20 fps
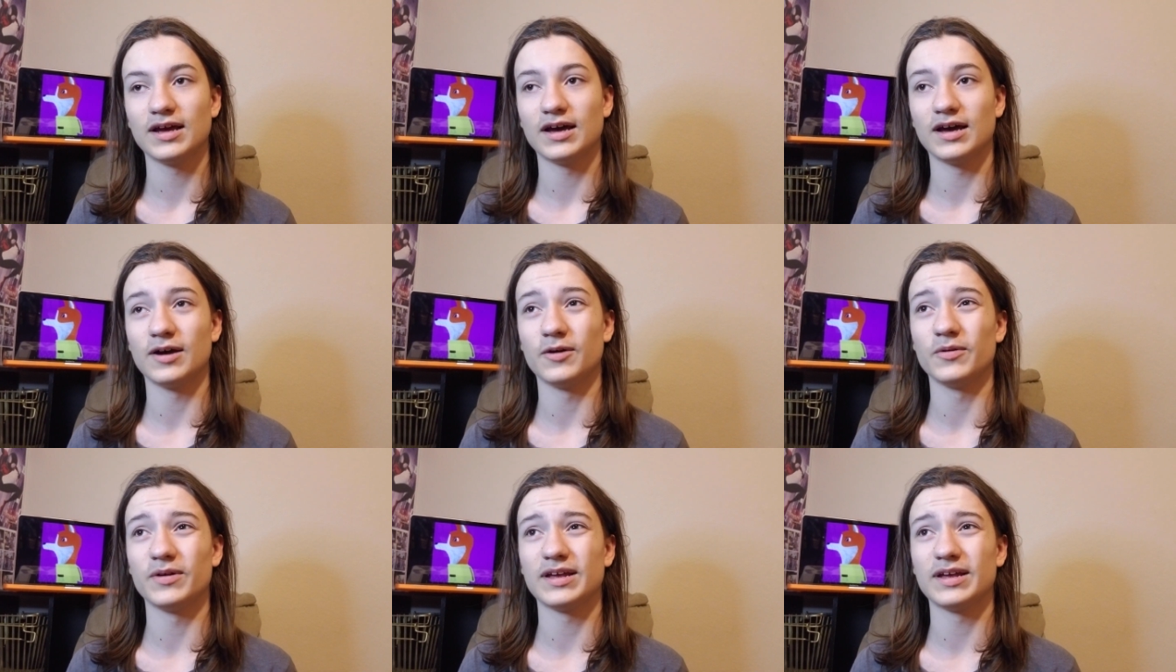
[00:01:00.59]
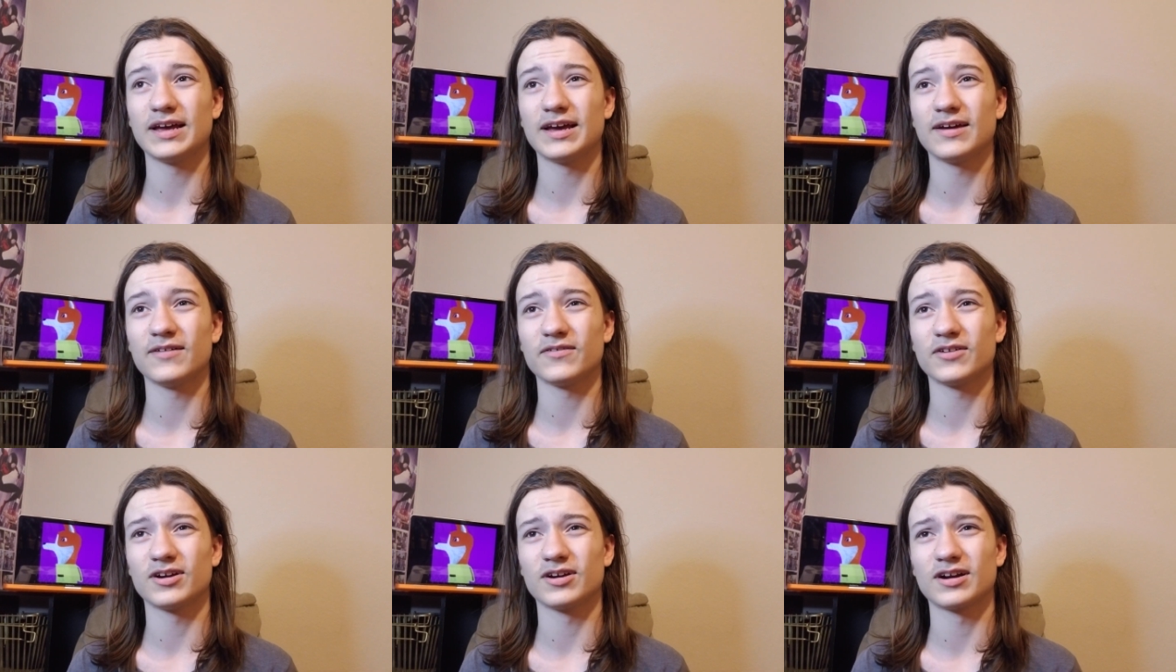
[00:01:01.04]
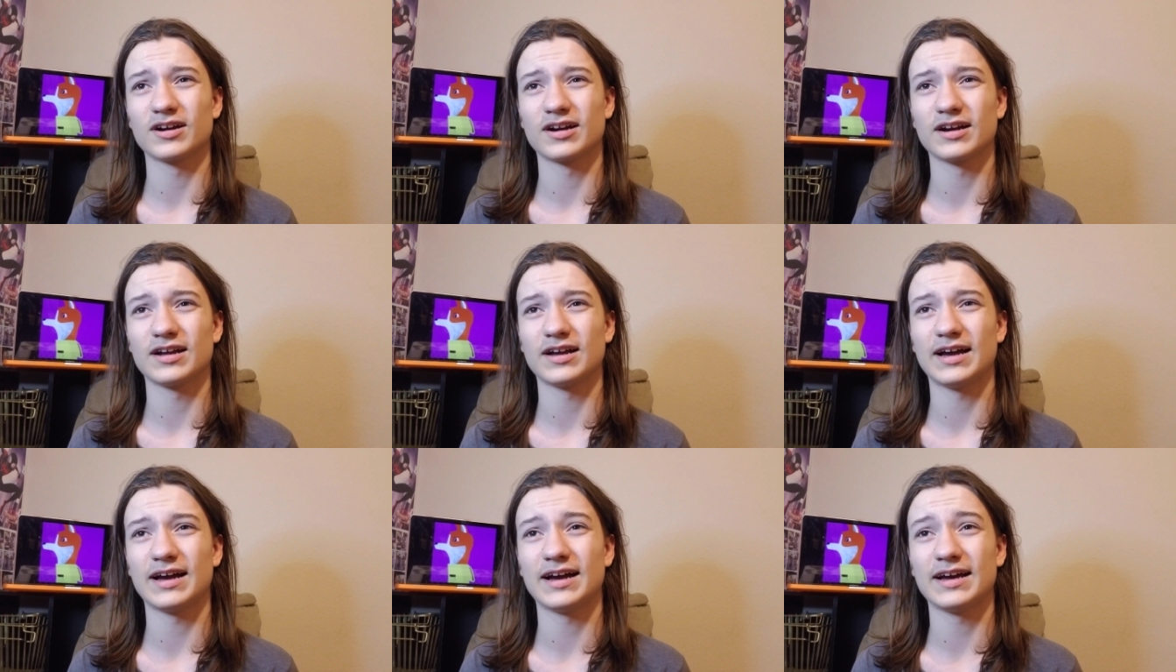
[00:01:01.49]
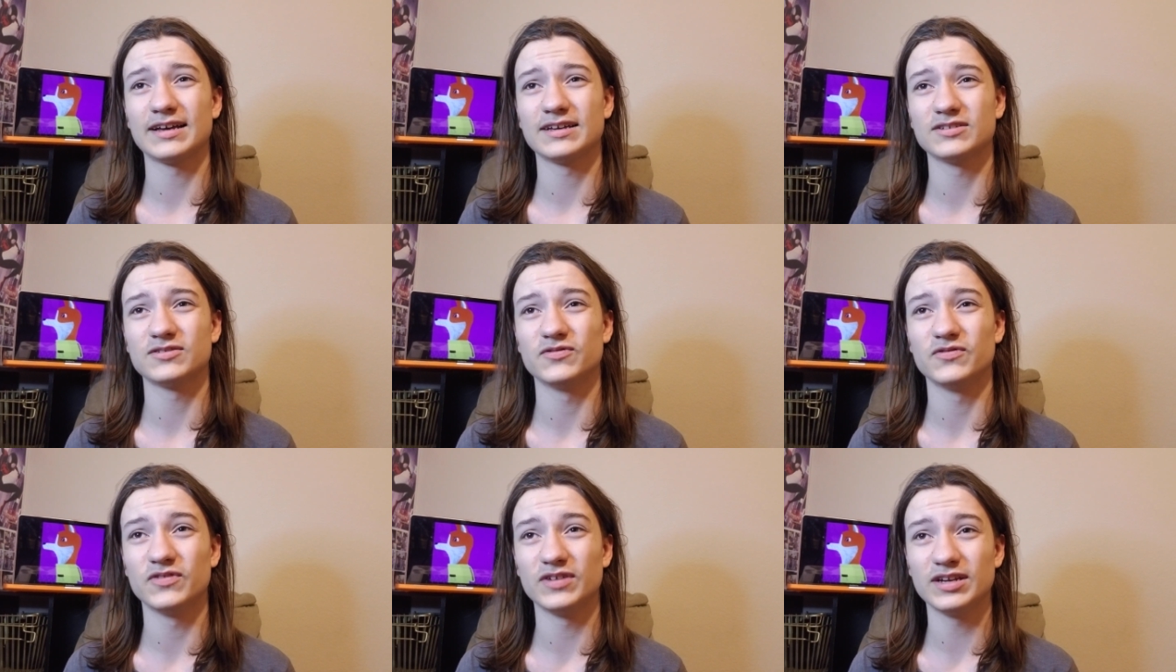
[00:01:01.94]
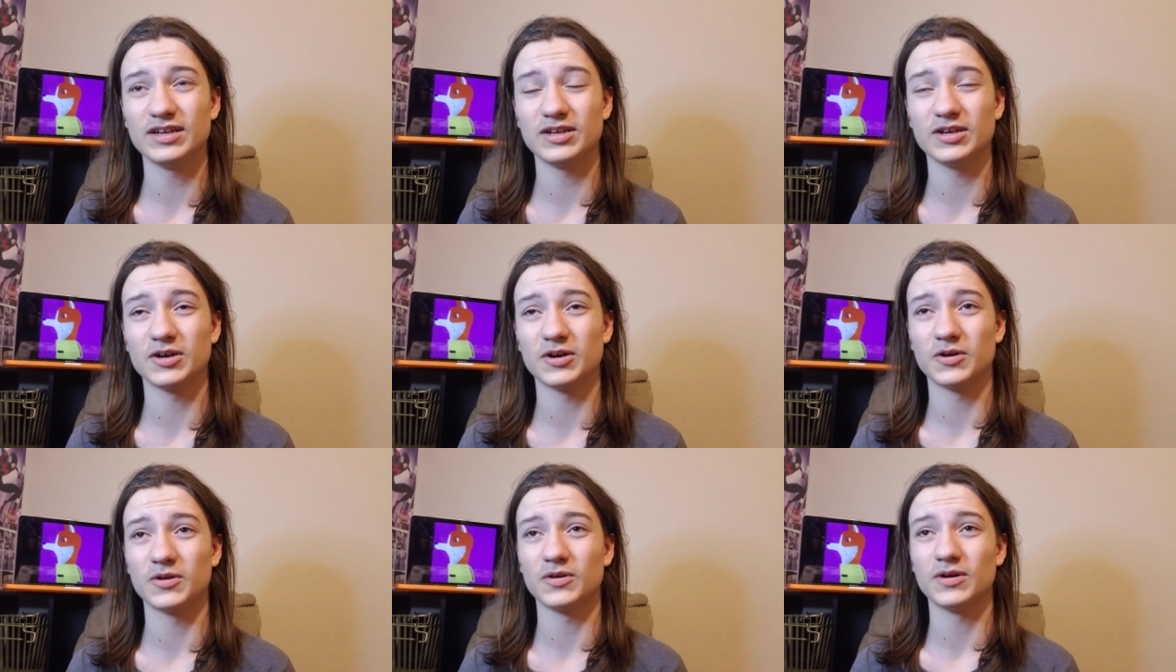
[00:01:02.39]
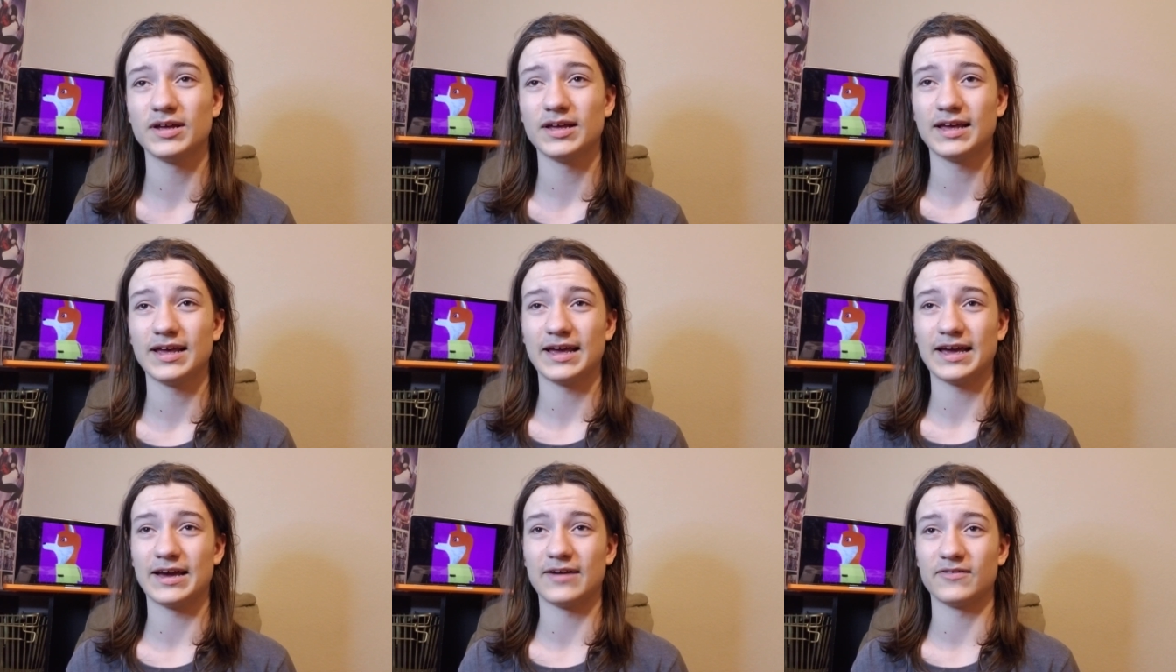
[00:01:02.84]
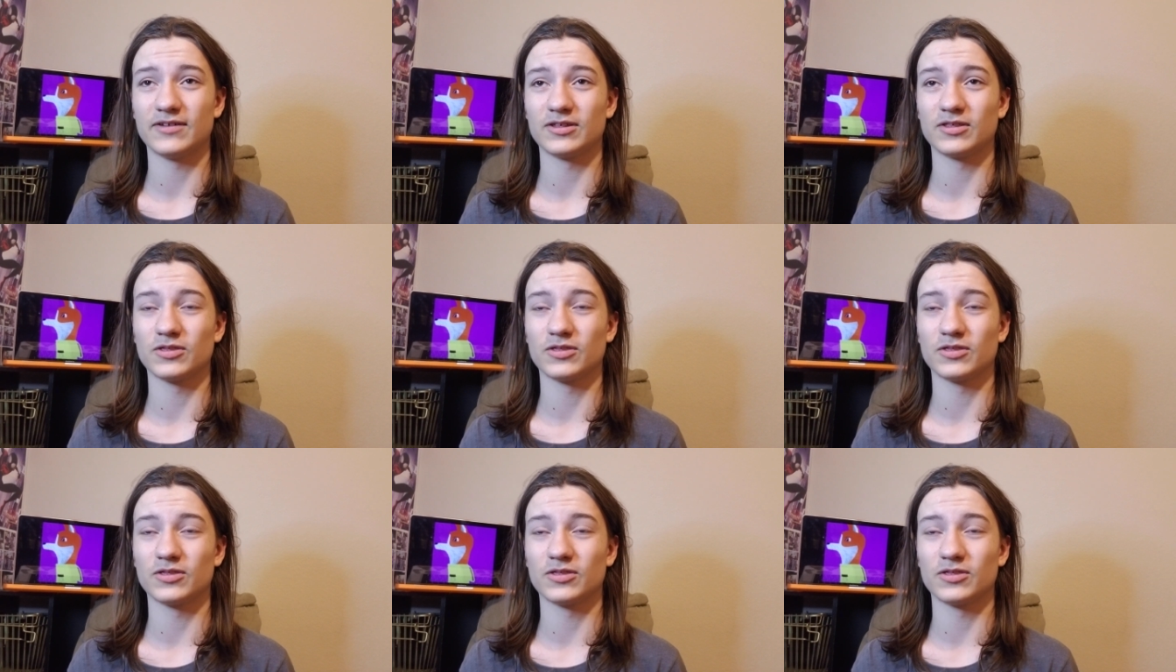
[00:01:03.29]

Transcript: uh, we have our highest video having